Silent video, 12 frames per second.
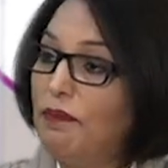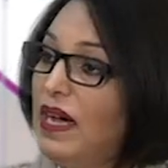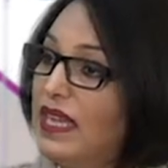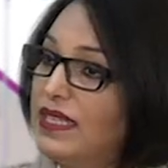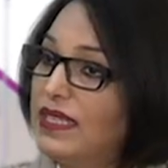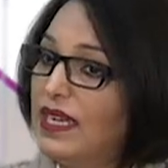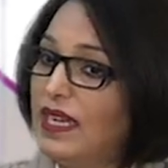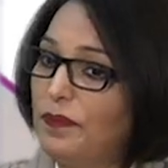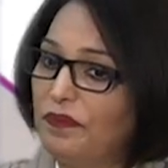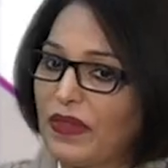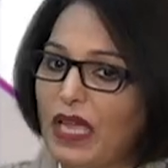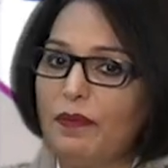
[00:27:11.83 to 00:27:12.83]
But
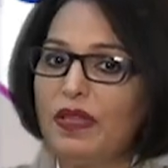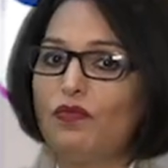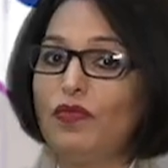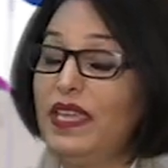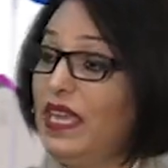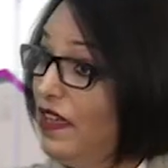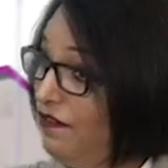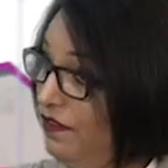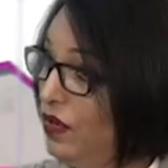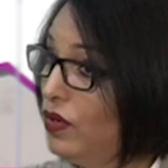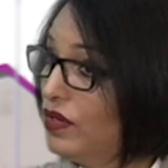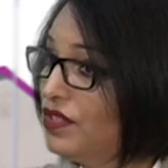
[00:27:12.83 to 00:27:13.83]
we have
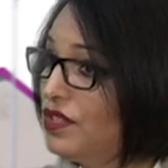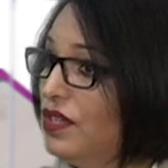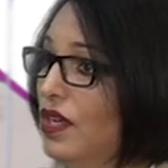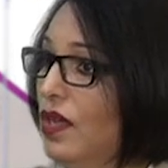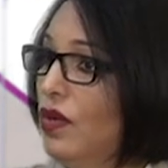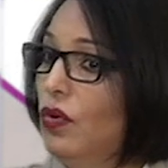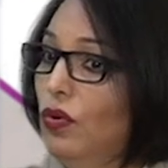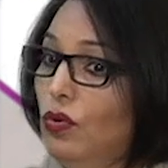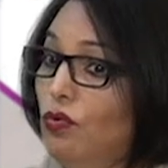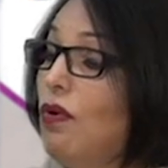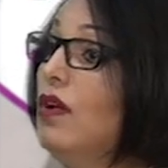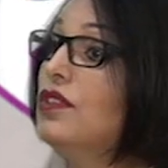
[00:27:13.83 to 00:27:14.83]
viewers who
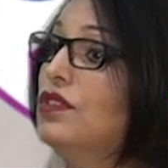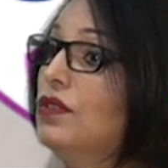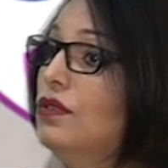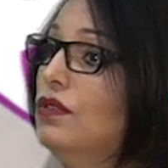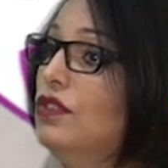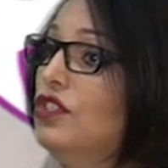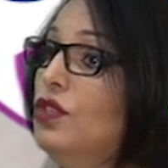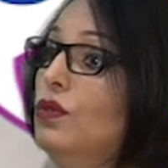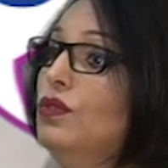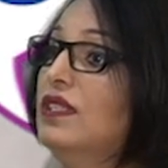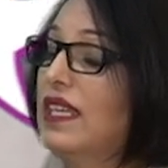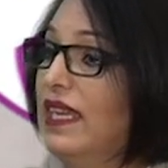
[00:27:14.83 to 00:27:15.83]
want to
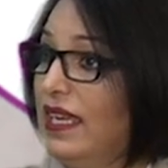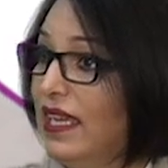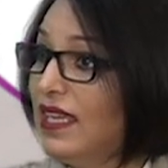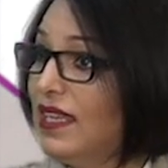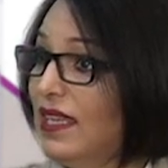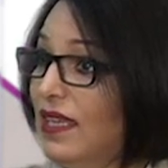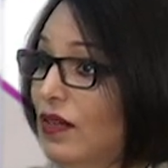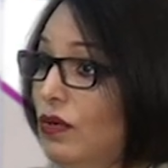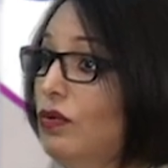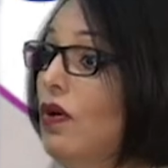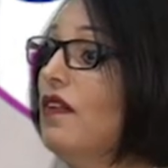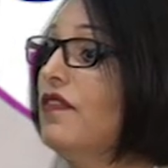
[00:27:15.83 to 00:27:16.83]
choose a clinic
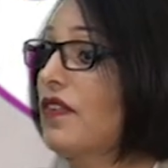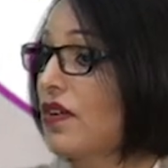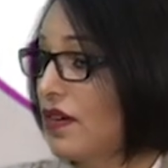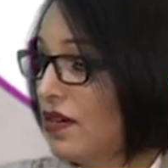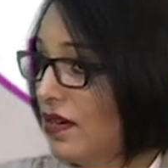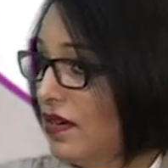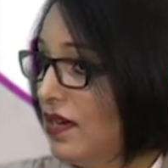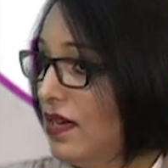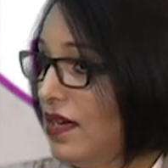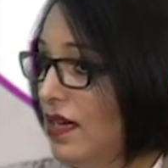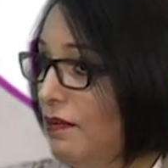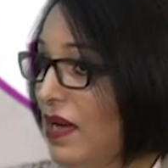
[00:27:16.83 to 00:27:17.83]
who offer
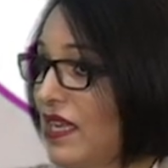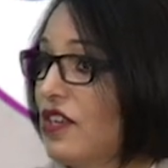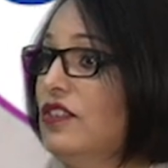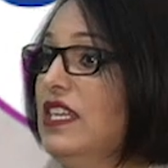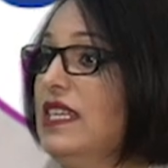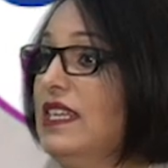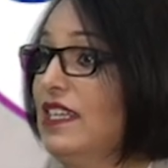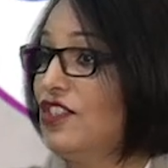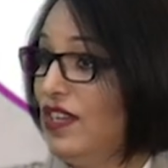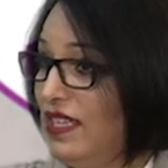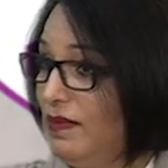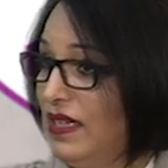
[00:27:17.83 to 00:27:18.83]
a microneedling
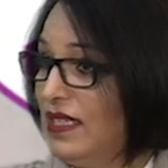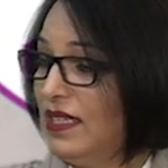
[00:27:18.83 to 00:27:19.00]
treatment.